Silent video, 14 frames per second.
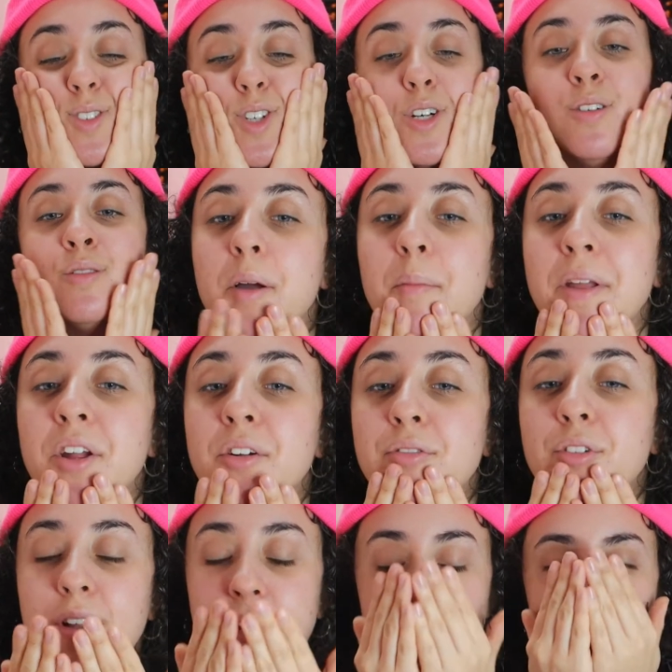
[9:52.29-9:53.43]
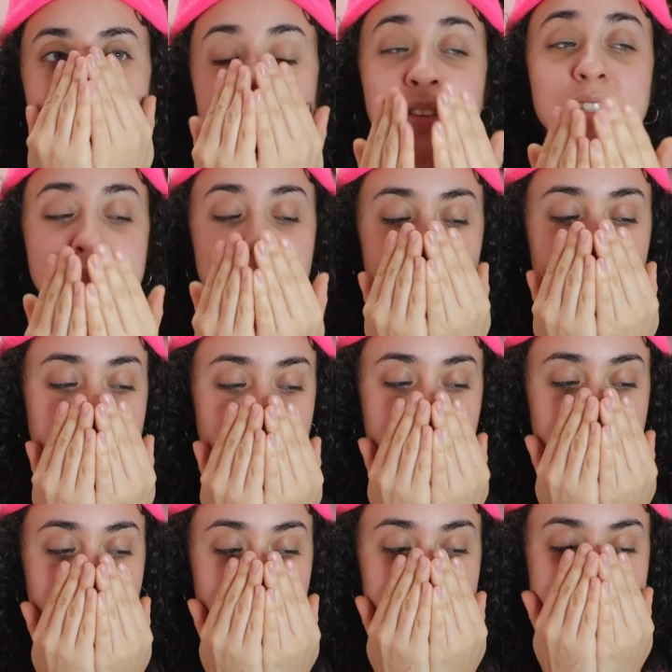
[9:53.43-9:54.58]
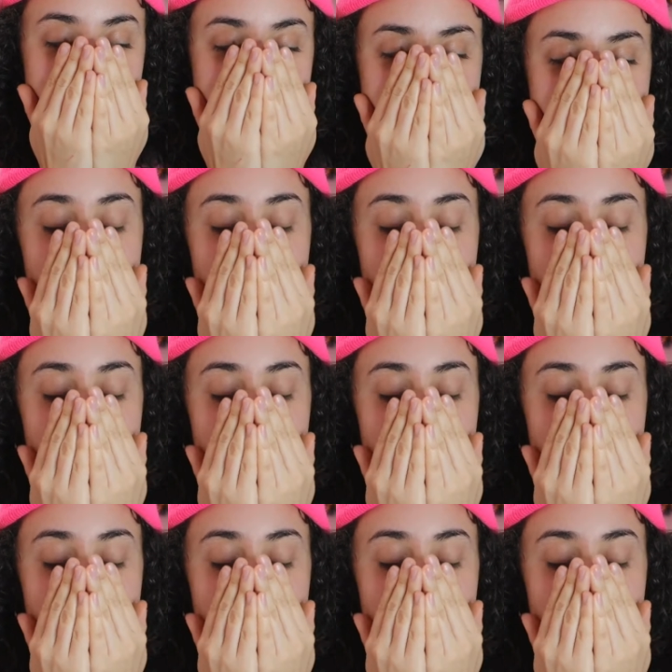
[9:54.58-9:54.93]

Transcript: So I'm here for it. Now this smells really nice.